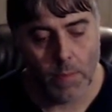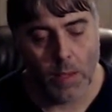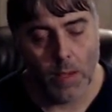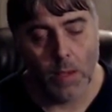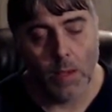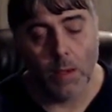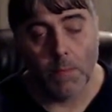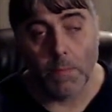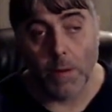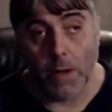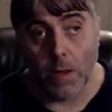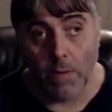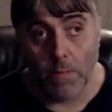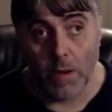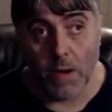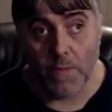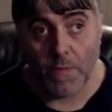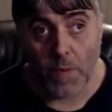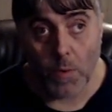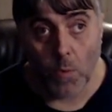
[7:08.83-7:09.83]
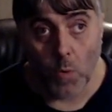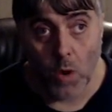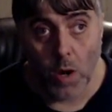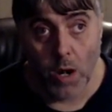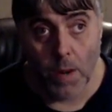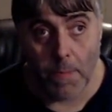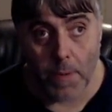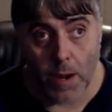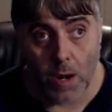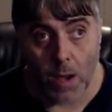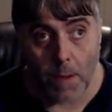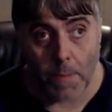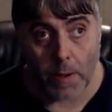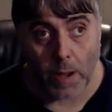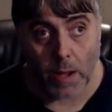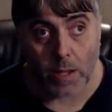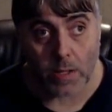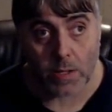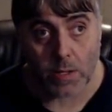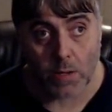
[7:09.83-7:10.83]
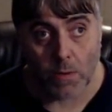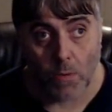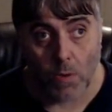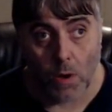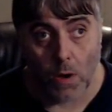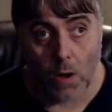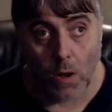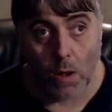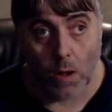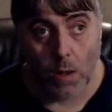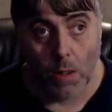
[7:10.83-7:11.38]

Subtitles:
But even if it wouldn't have been up against the wall,